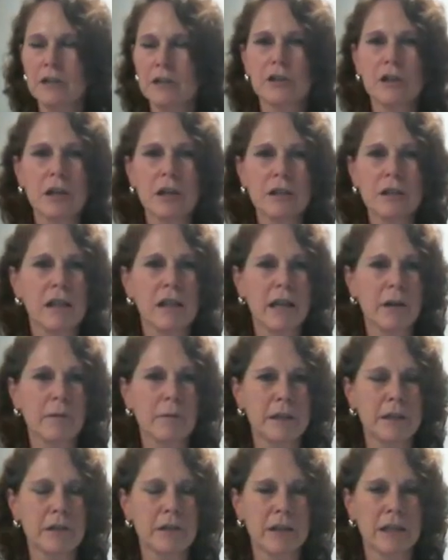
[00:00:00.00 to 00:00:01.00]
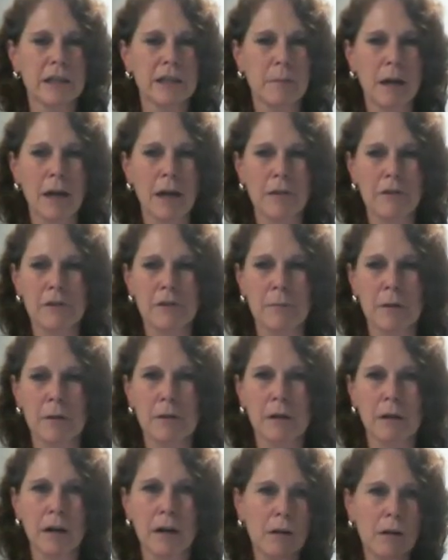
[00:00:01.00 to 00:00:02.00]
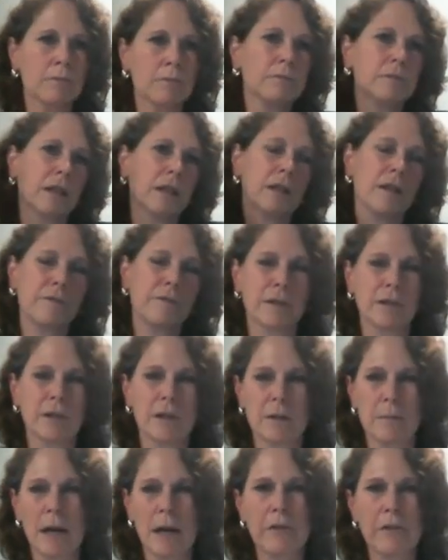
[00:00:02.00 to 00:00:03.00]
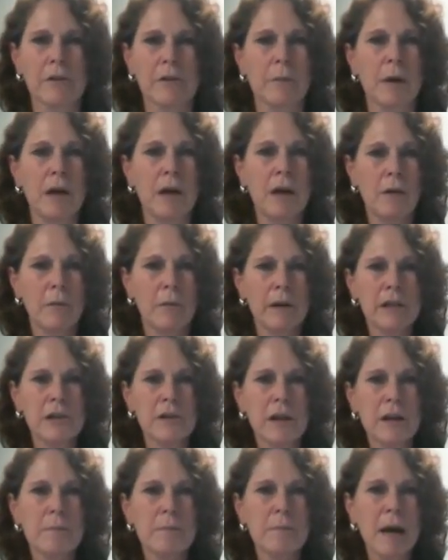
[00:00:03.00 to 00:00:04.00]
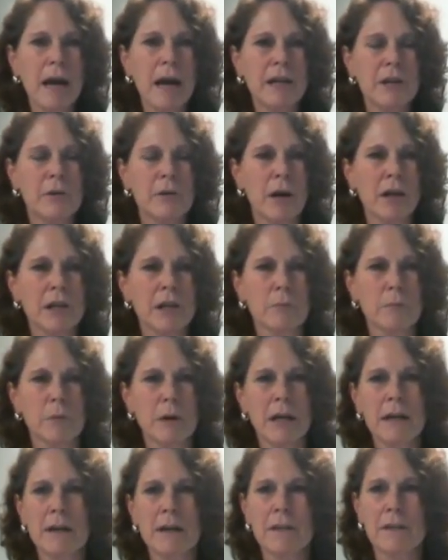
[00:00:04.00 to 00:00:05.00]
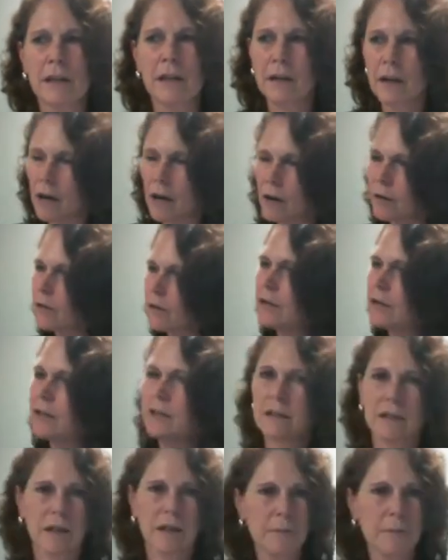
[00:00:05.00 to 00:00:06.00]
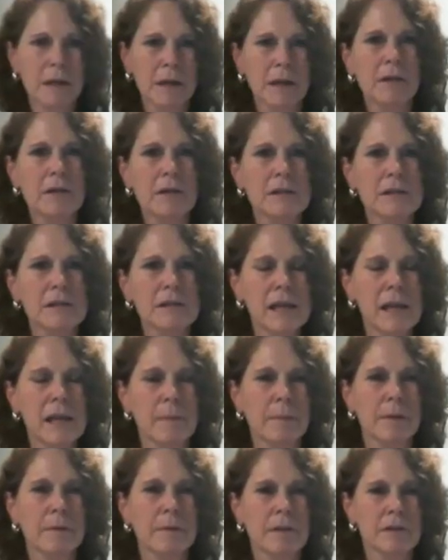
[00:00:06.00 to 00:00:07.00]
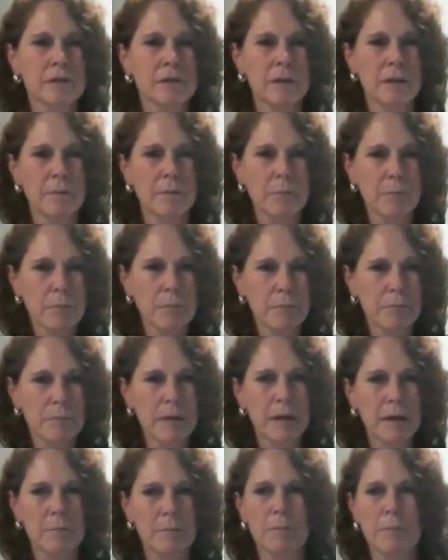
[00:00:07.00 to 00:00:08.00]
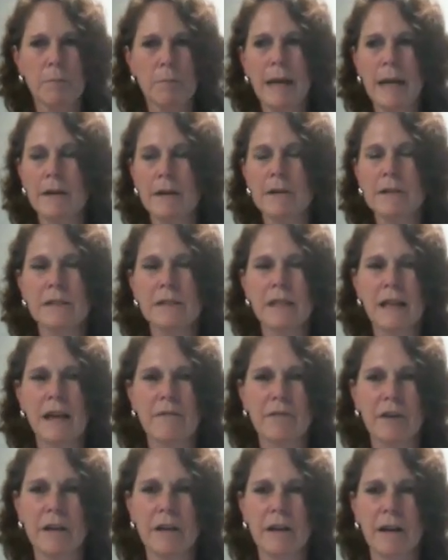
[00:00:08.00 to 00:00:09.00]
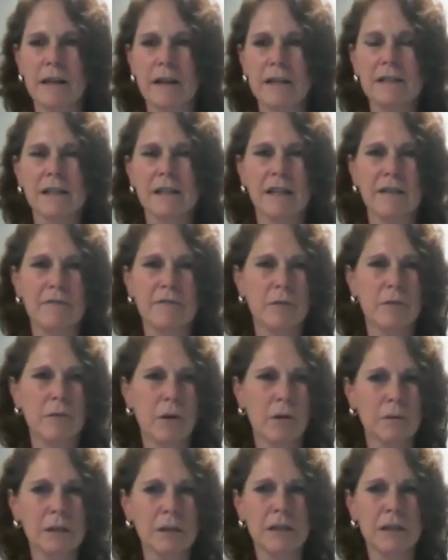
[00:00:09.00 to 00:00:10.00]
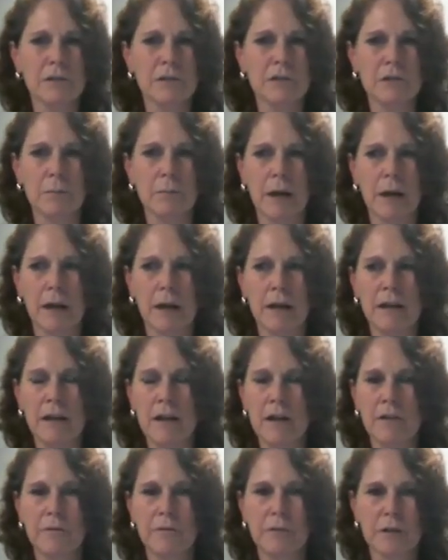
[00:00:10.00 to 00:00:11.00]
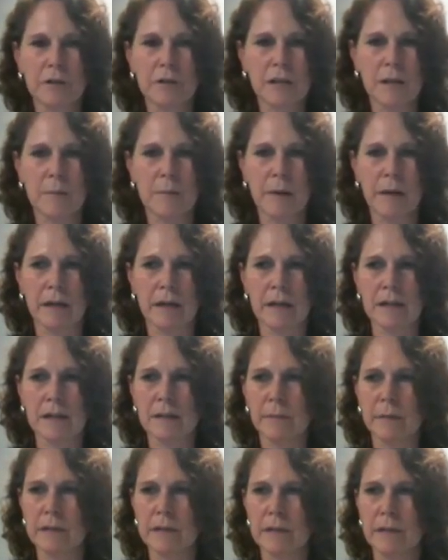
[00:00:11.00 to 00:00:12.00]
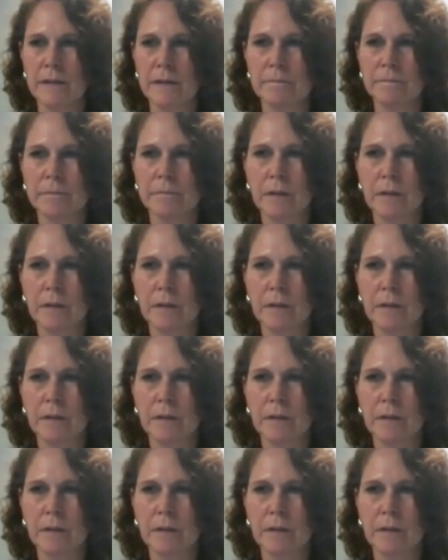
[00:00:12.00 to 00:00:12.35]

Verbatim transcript: just like when you're in the bathroom, you think, oh, now I have to go to the bathroom. When you're in bed, you want your brain to think, oh, now I'm going to go to sleep. So it pairs that very nicely if you only use your bed for sleeping and intimacy.